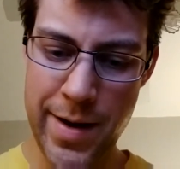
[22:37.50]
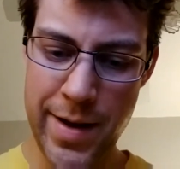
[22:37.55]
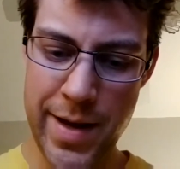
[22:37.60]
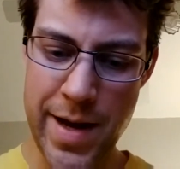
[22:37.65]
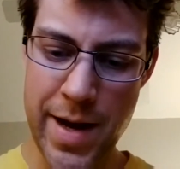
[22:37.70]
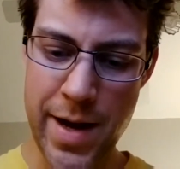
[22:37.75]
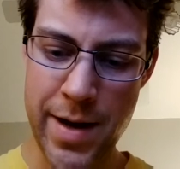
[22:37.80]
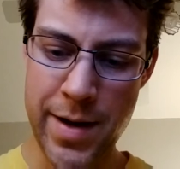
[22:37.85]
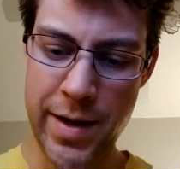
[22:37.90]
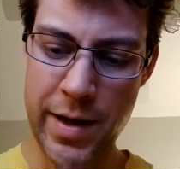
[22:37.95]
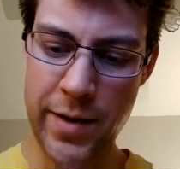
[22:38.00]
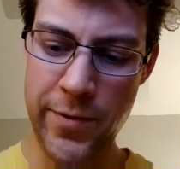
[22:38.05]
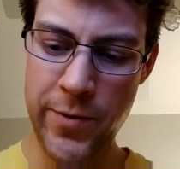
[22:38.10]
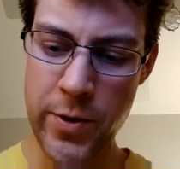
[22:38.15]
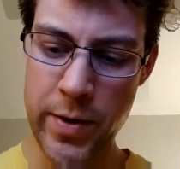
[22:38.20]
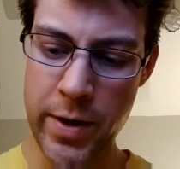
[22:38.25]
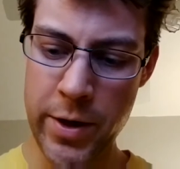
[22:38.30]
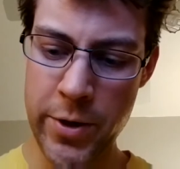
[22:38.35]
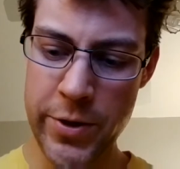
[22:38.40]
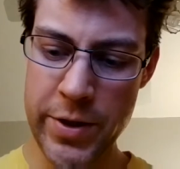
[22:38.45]
Yeah. If
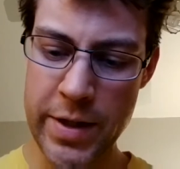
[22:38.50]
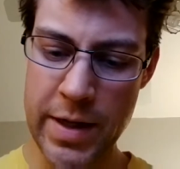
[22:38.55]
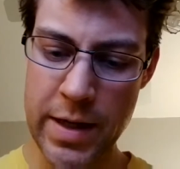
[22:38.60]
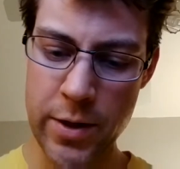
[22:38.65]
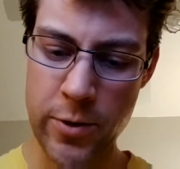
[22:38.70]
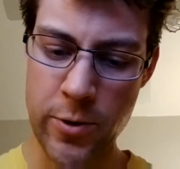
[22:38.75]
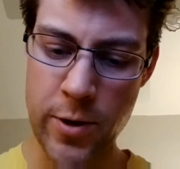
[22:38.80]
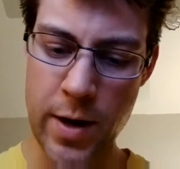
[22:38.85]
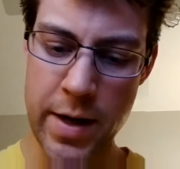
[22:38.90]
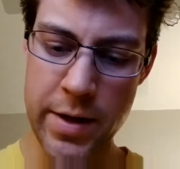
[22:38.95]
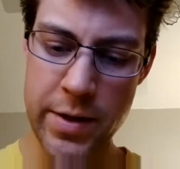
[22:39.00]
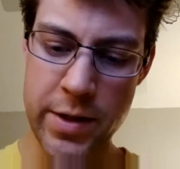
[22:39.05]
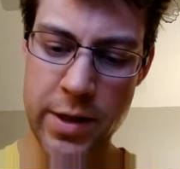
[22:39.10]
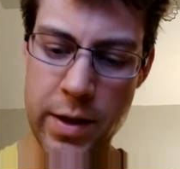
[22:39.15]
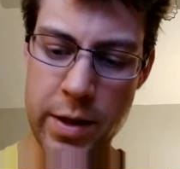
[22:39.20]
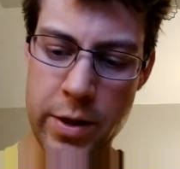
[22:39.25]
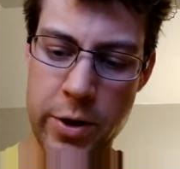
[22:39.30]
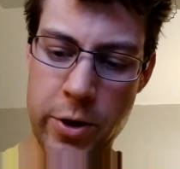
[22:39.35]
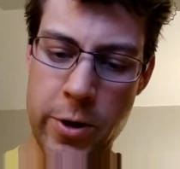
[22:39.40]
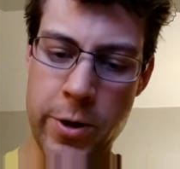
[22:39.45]
you understand Christ and
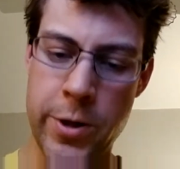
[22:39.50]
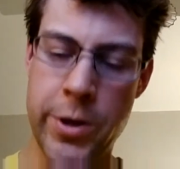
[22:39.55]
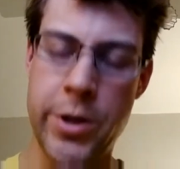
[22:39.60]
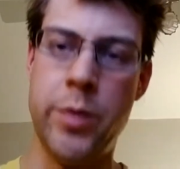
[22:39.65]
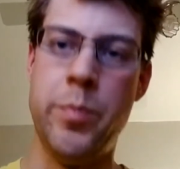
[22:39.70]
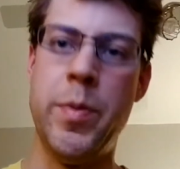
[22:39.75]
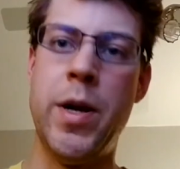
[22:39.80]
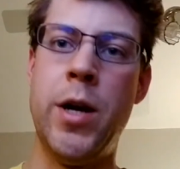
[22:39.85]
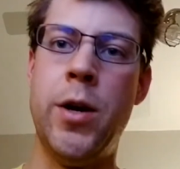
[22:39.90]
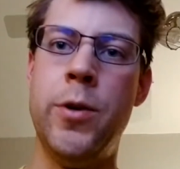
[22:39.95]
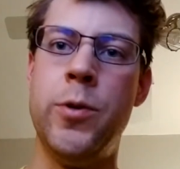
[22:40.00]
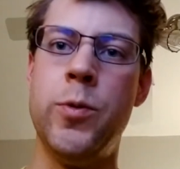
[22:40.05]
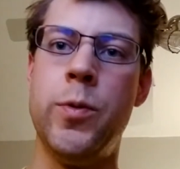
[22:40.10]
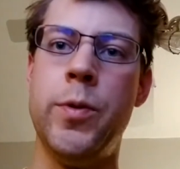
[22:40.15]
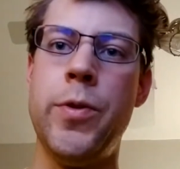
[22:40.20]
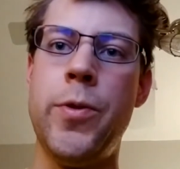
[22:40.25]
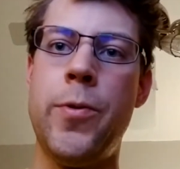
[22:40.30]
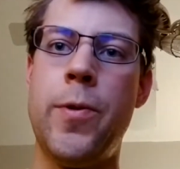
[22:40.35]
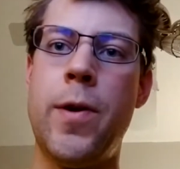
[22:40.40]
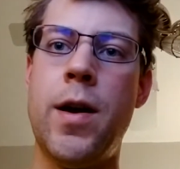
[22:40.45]
the church, your marriage will
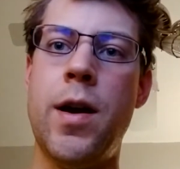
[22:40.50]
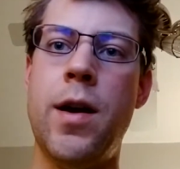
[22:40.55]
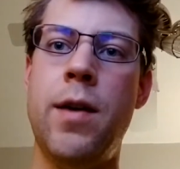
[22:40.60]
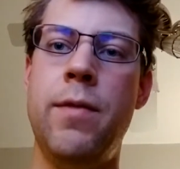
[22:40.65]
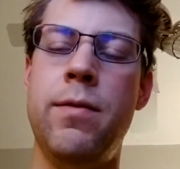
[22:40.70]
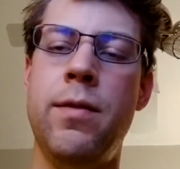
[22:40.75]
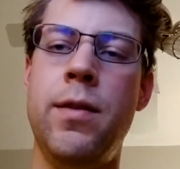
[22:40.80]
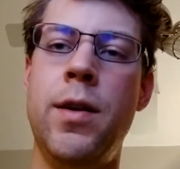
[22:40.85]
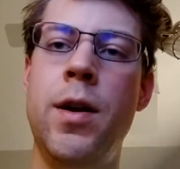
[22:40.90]
thrive.